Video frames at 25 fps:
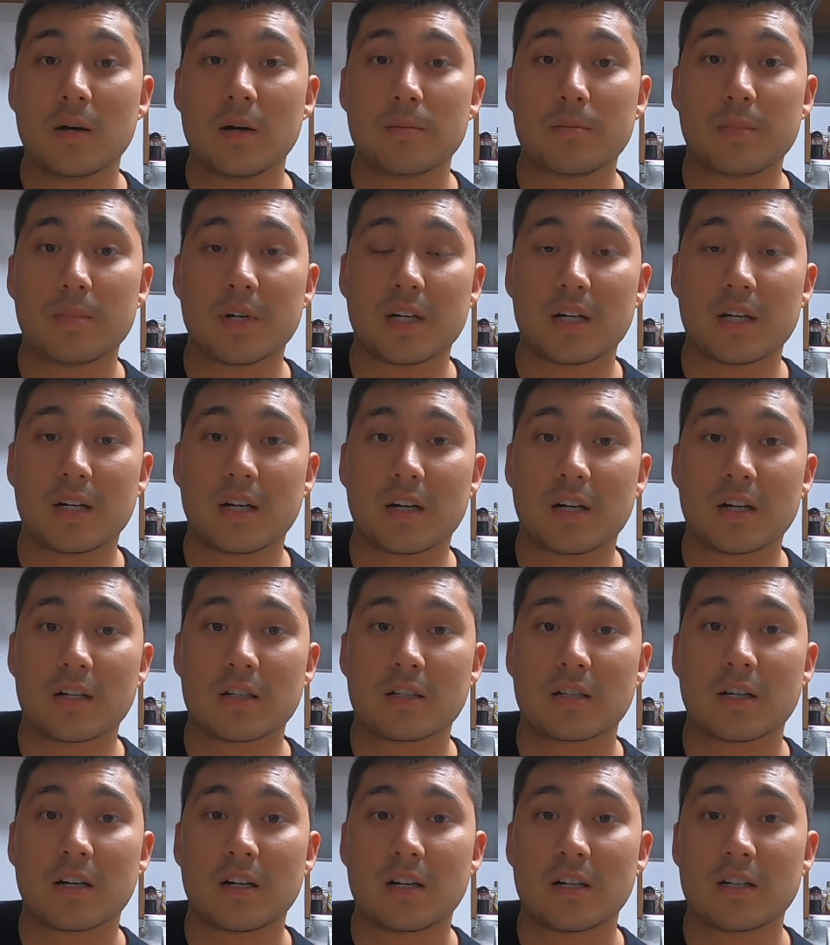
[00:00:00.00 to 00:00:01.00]
But our
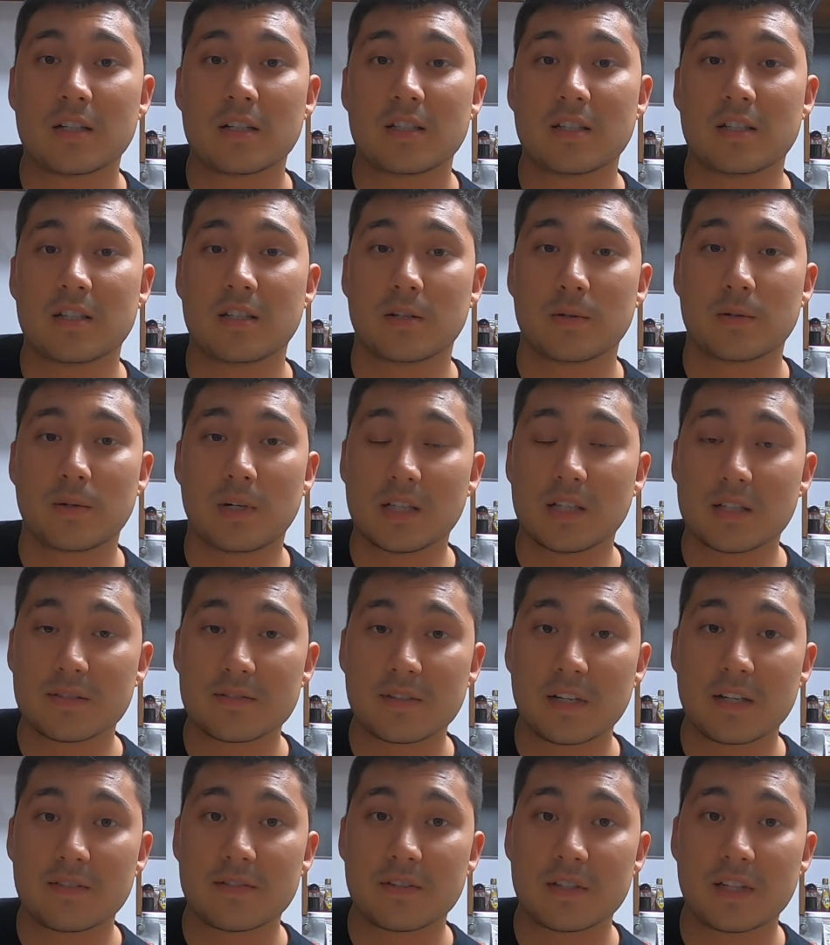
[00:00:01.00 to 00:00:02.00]
car didn't
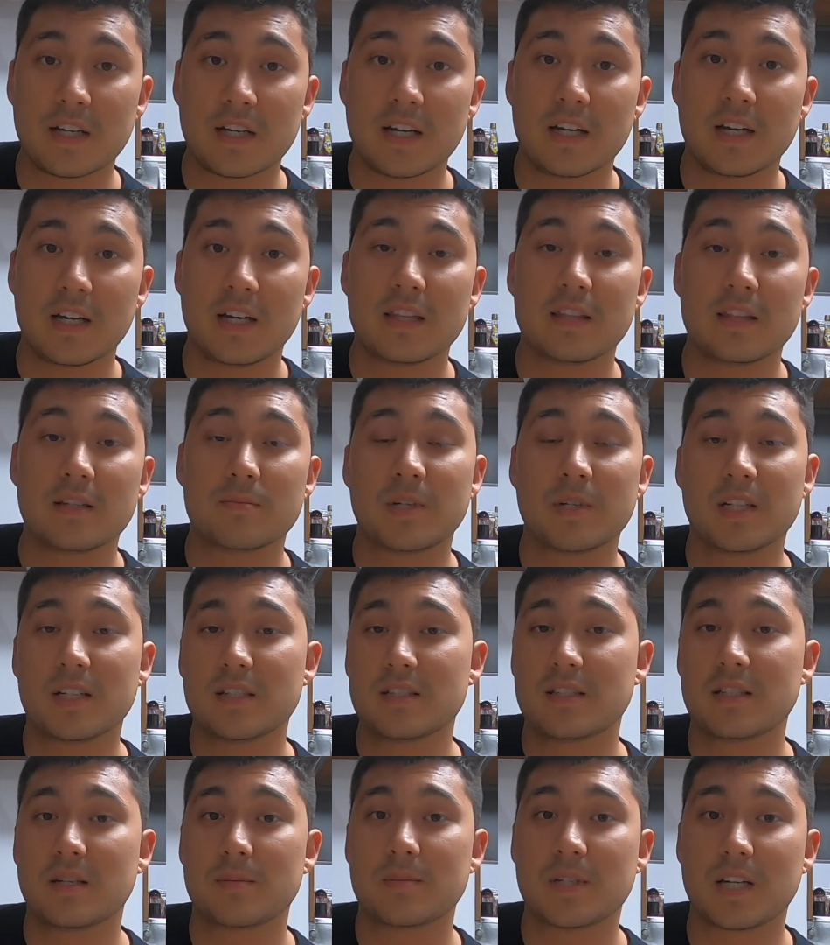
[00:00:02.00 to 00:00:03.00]
qualify for that. And the
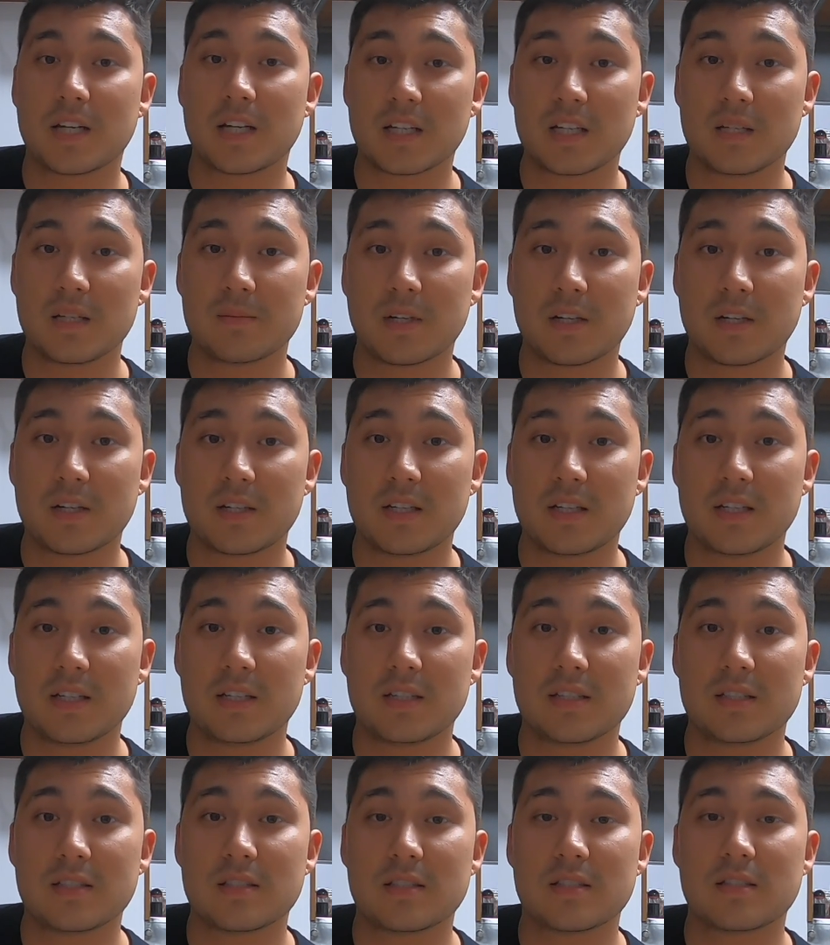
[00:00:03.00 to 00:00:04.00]
policy I'm talking about
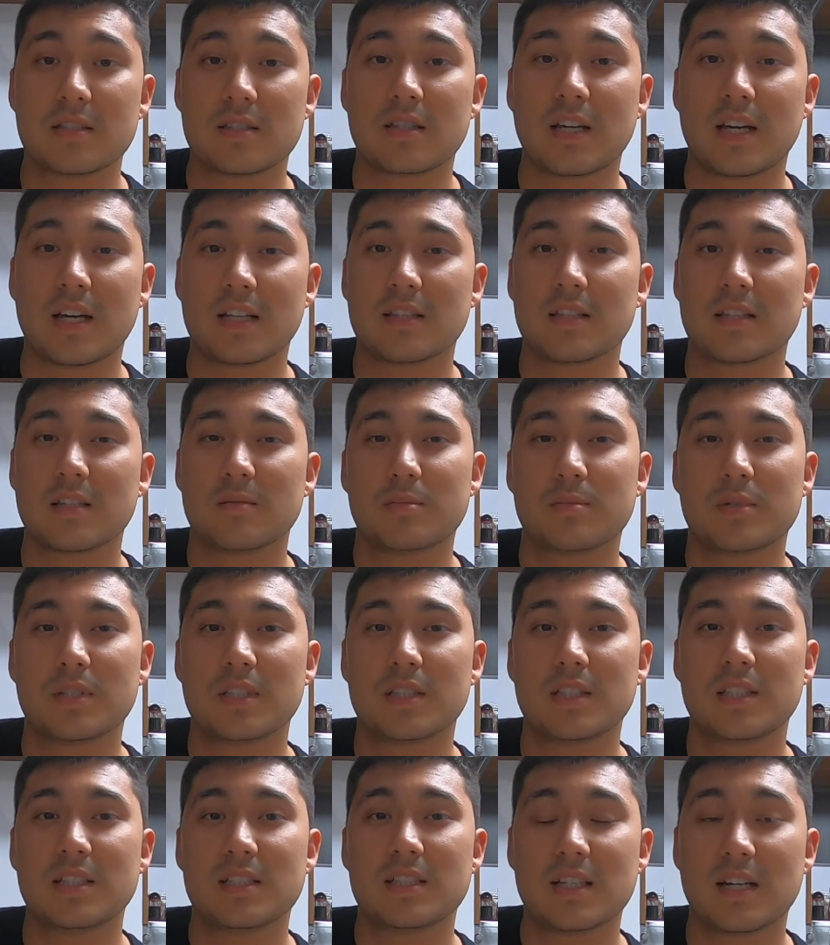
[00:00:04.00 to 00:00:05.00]
is that the
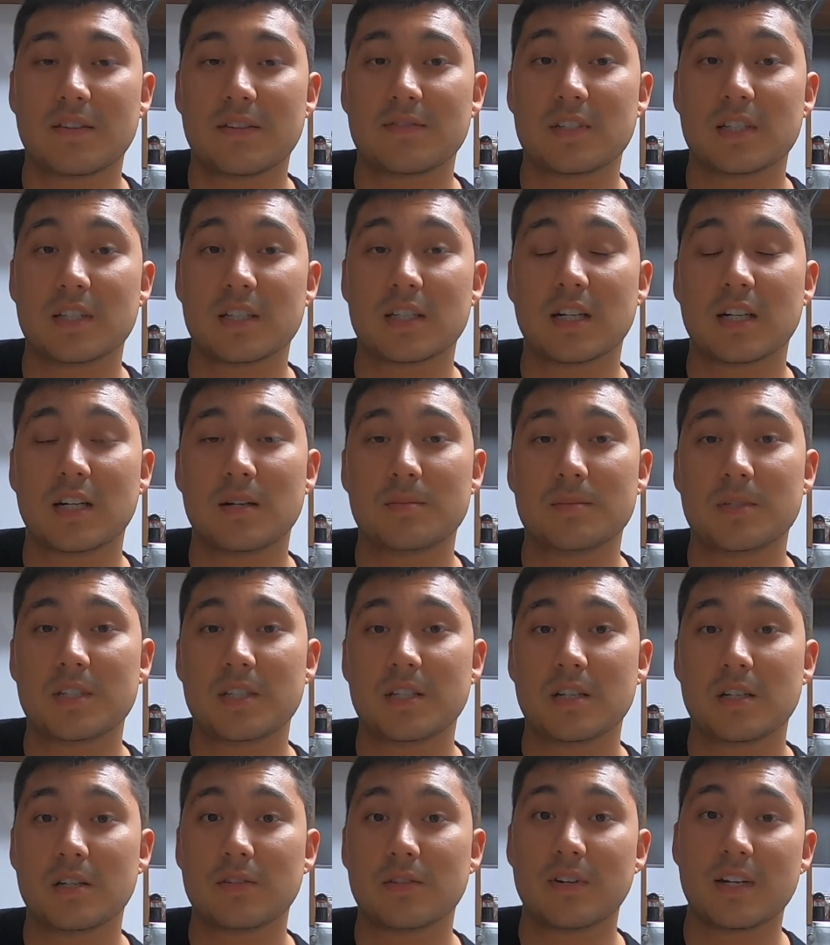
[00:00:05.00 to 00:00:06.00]
police have to come to
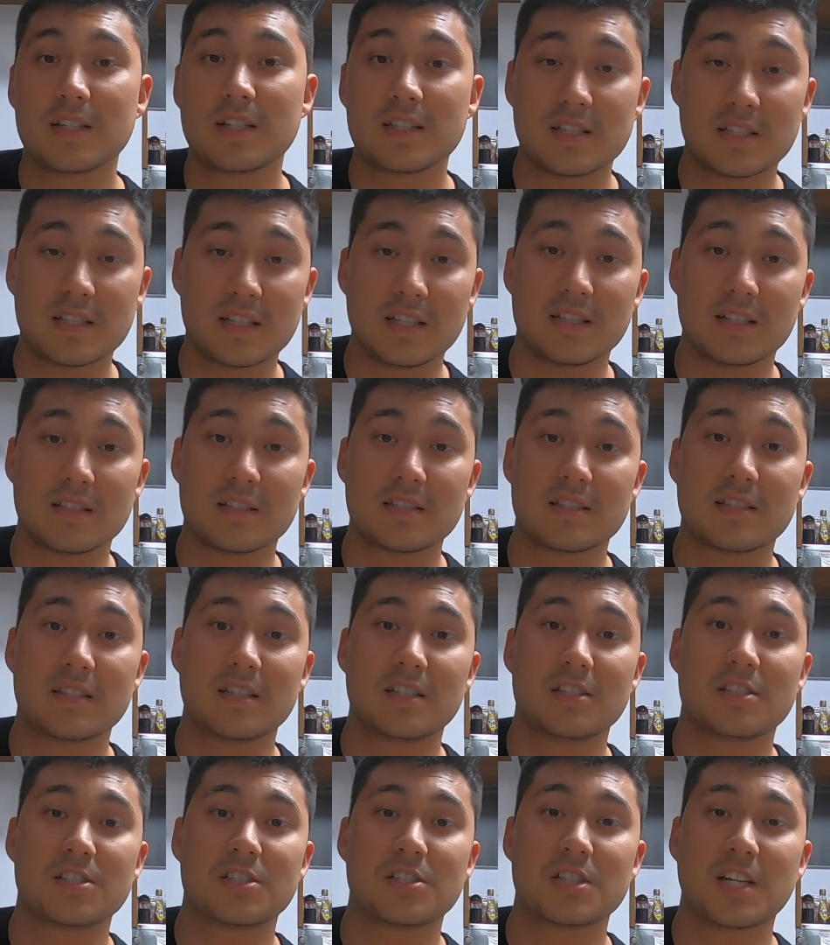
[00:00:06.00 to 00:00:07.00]
your residence to
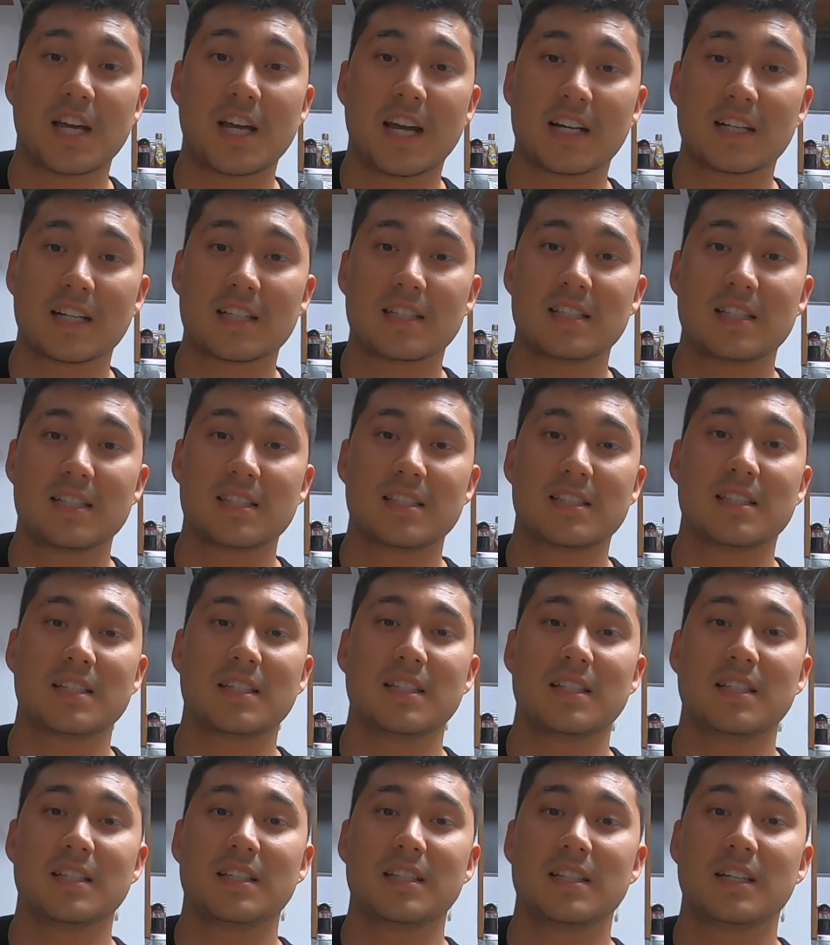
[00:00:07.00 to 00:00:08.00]
check to
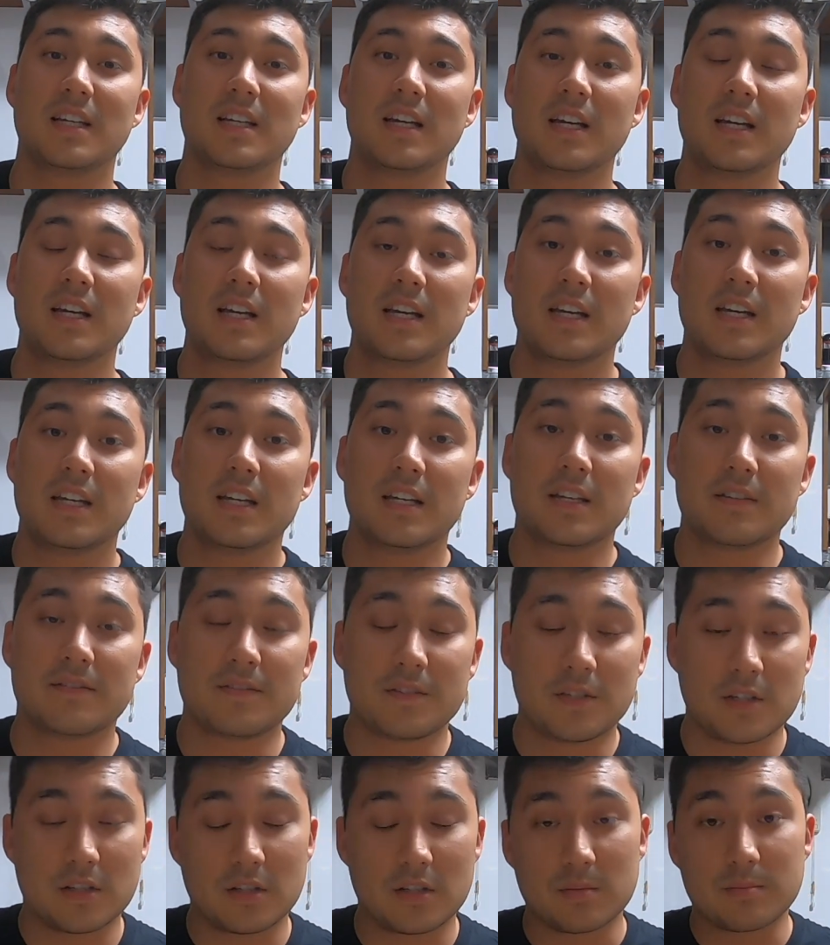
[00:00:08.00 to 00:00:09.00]
see if
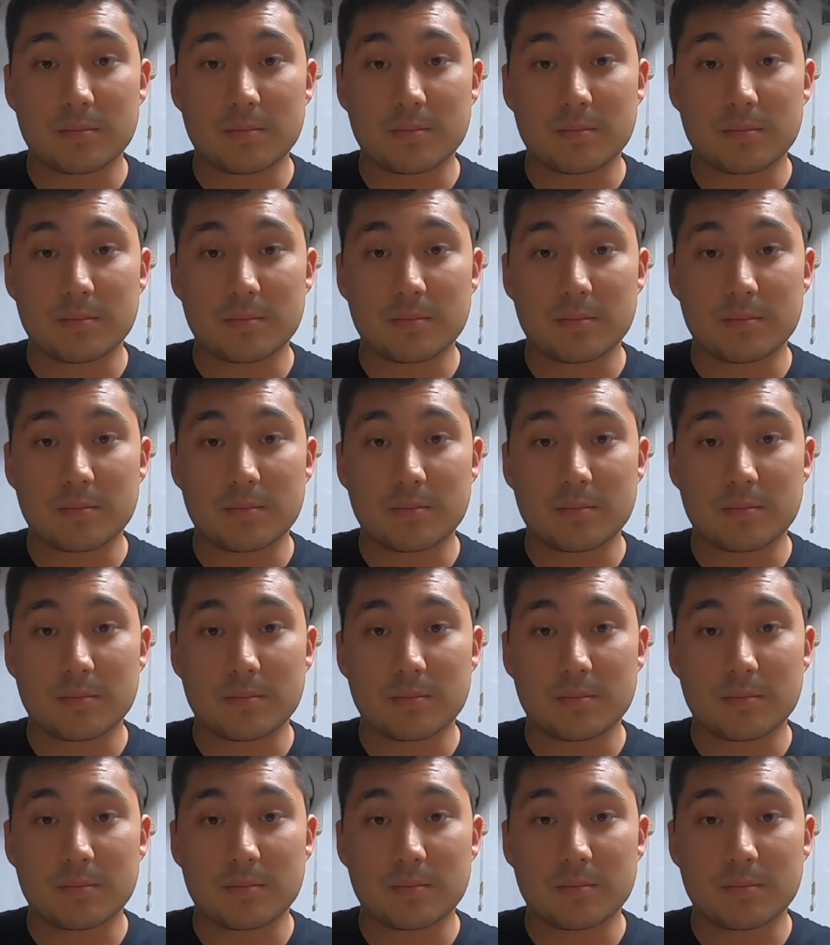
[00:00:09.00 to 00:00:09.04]
your